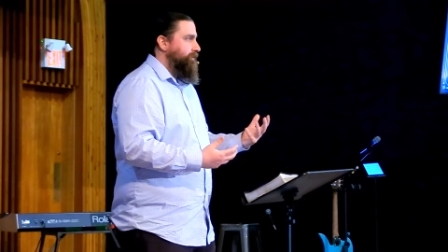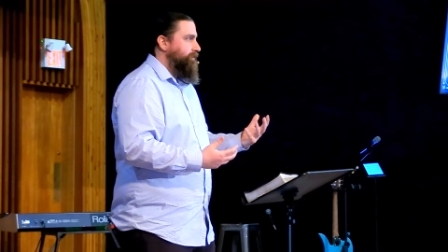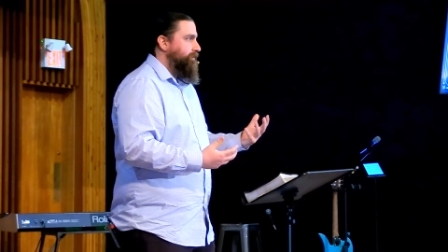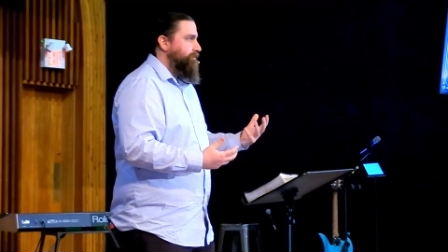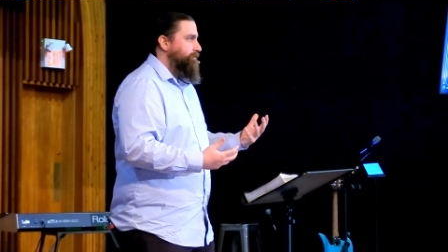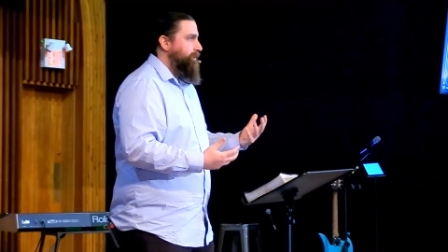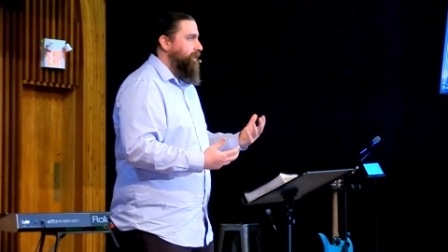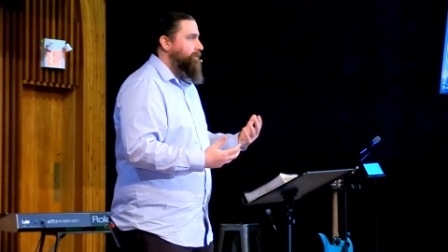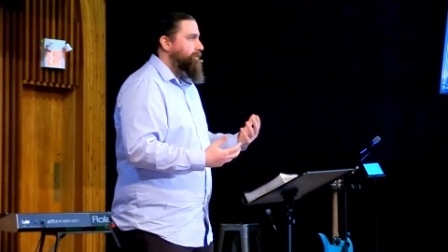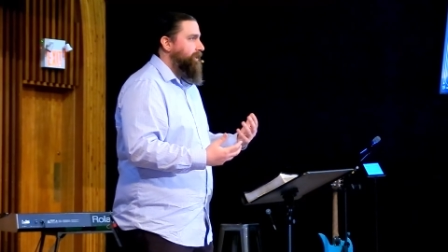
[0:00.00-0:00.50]

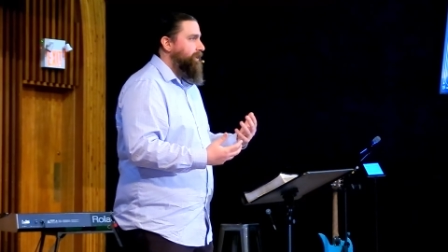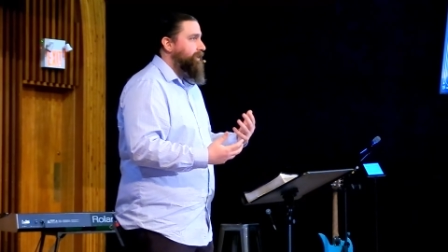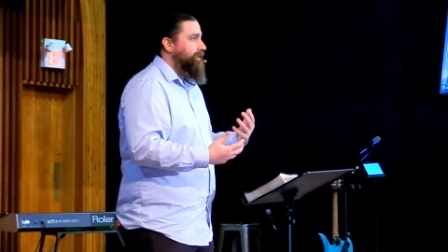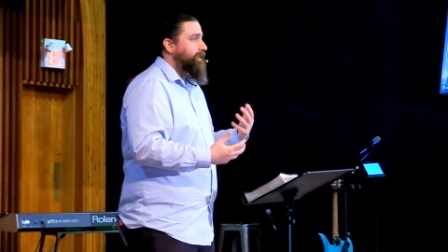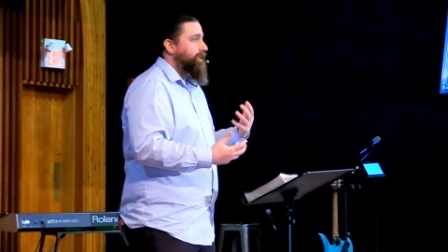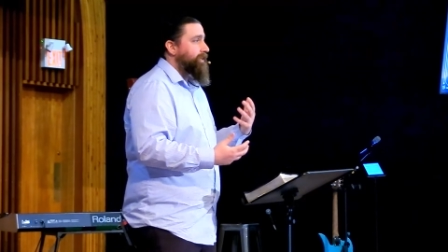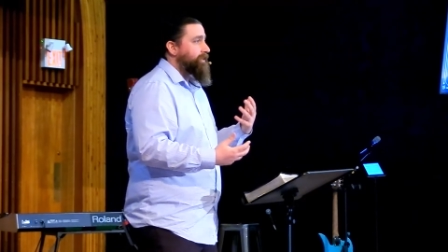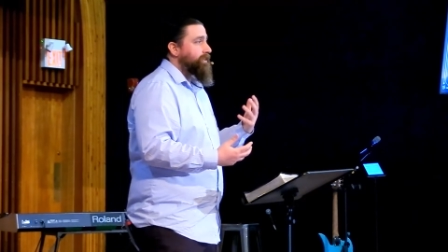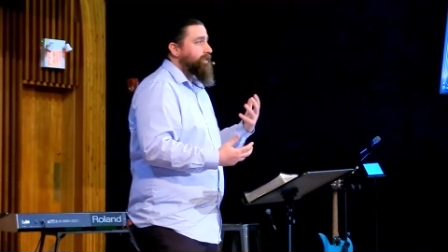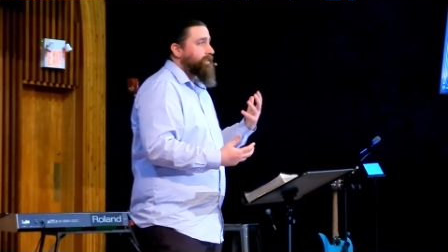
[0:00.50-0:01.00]
Maybe
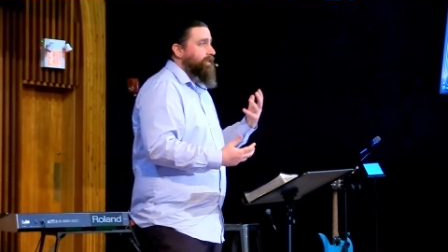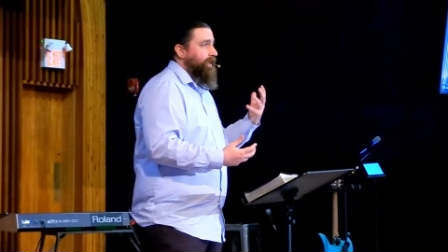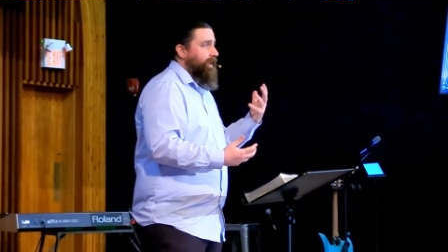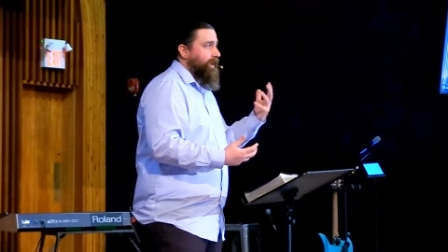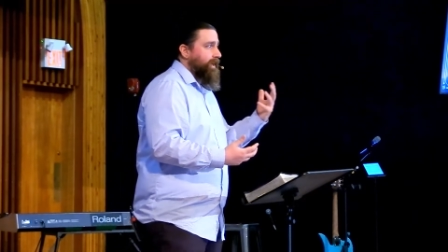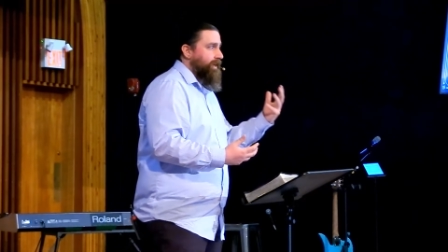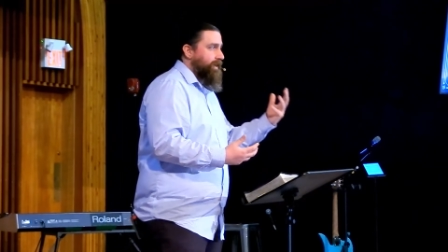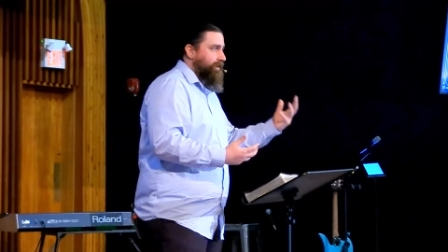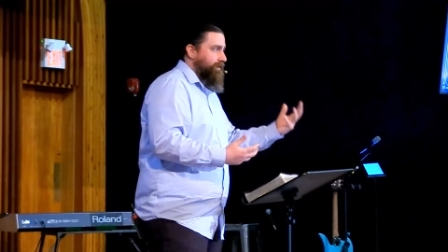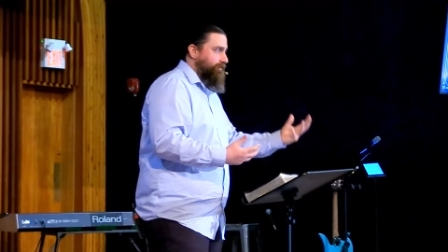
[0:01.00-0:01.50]
they didn't
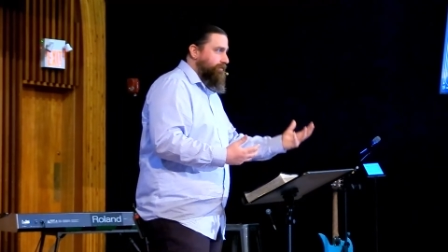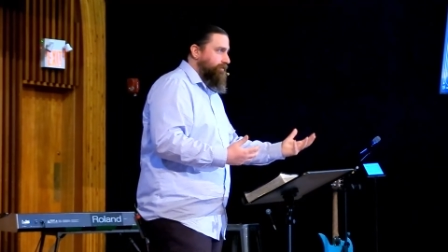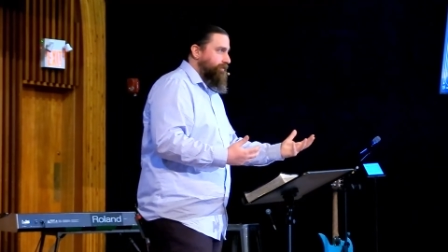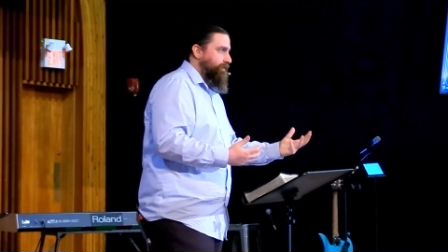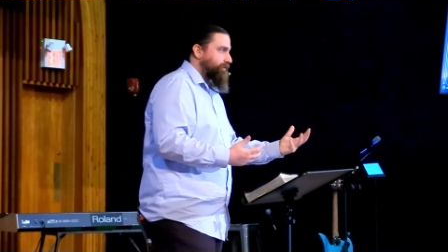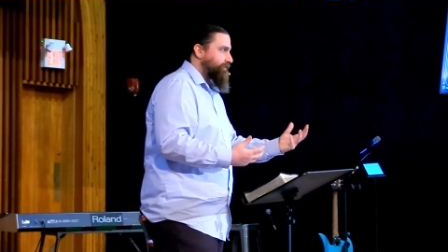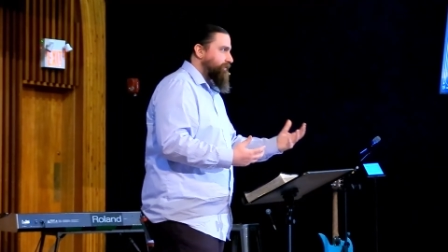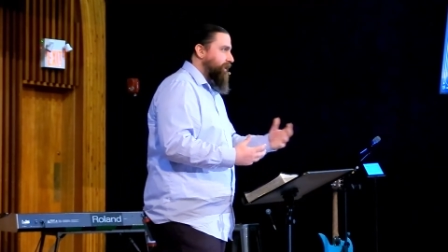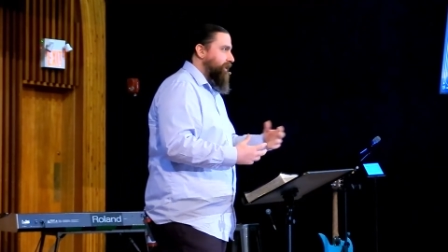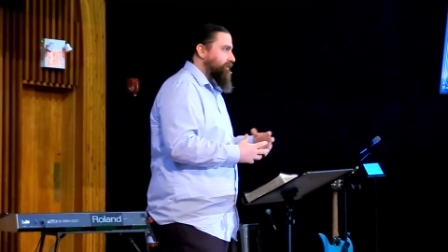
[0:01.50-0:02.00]
have
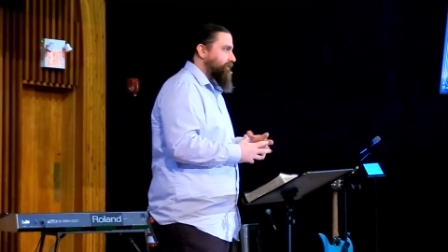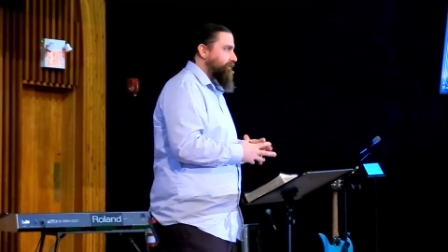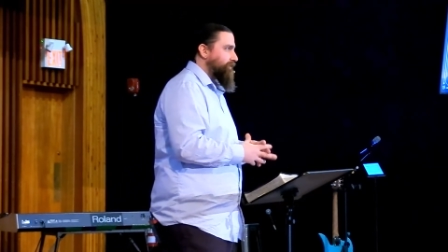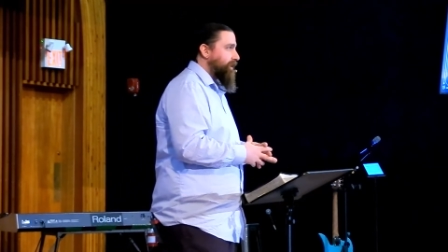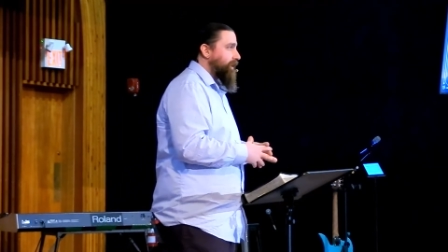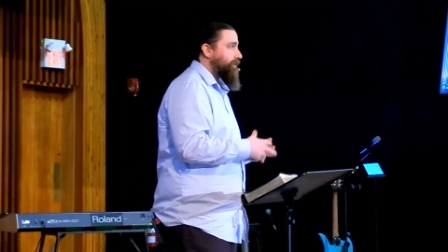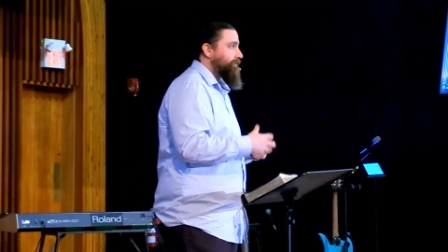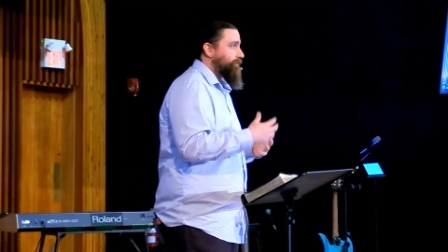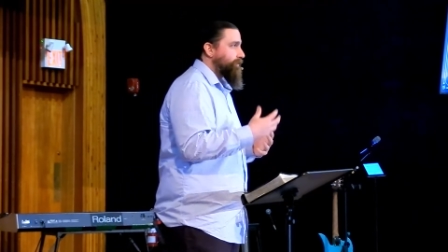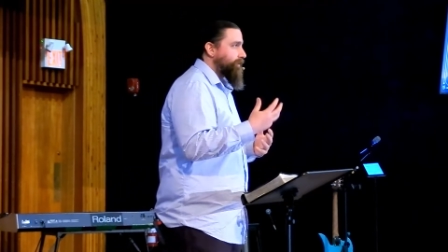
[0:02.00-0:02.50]
the flannel
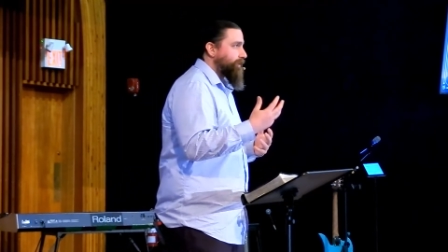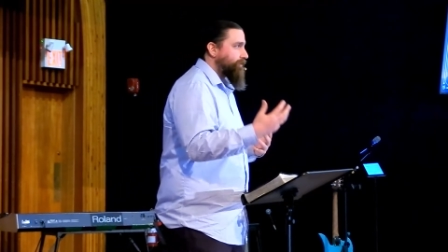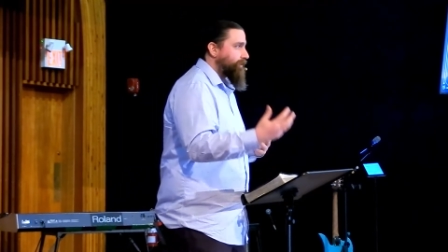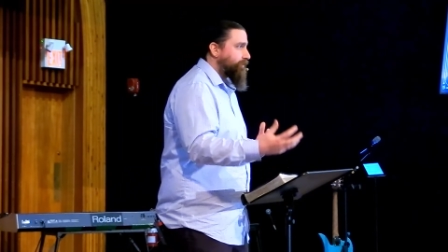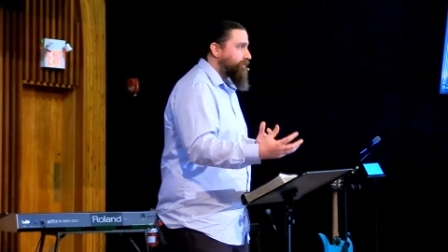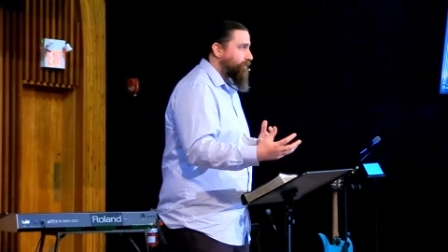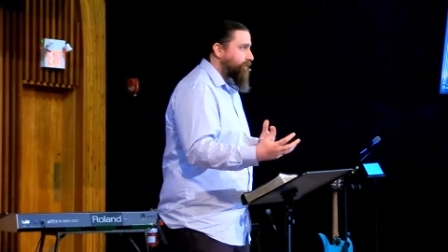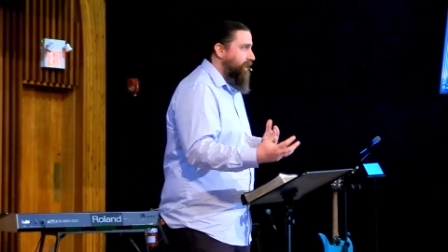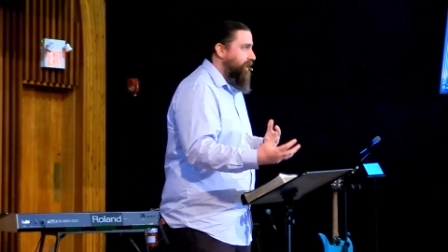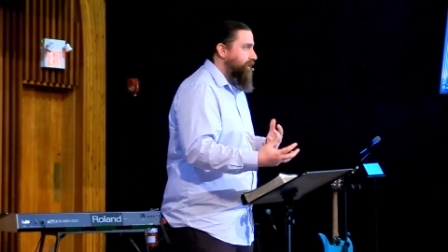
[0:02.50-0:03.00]
graph or the
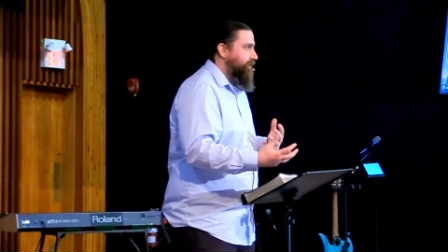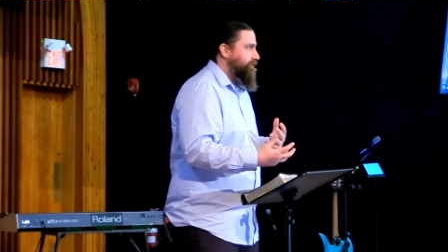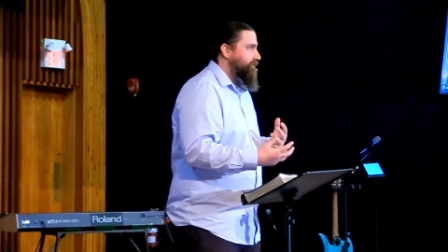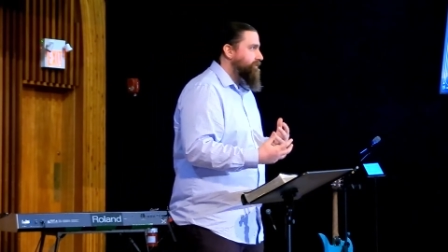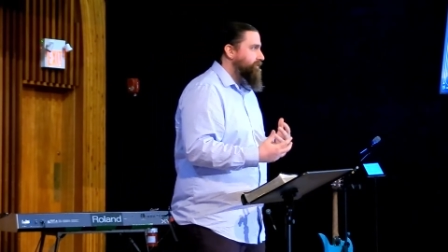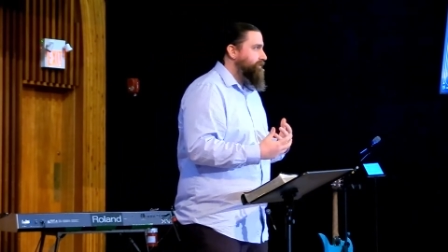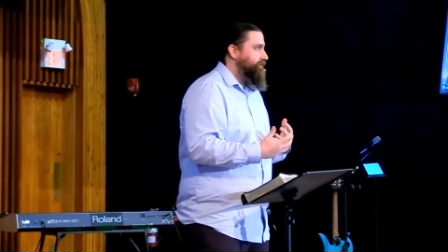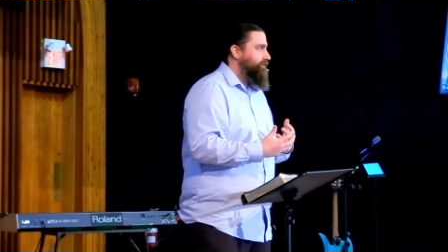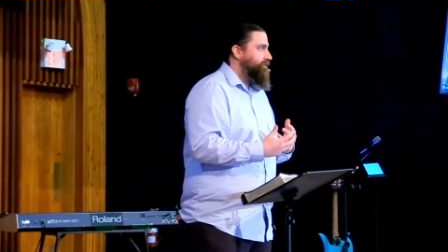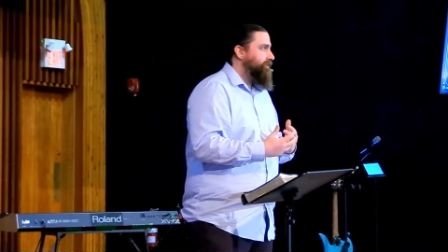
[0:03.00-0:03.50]

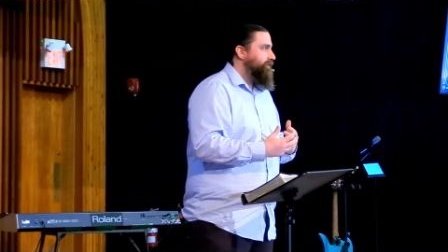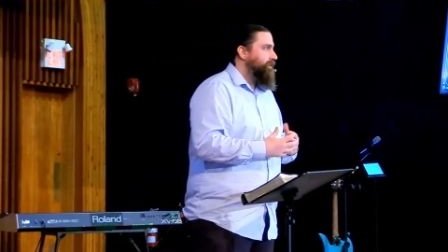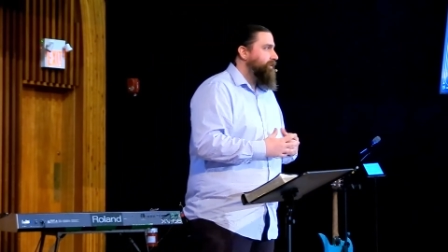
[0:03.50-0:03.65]
crackers.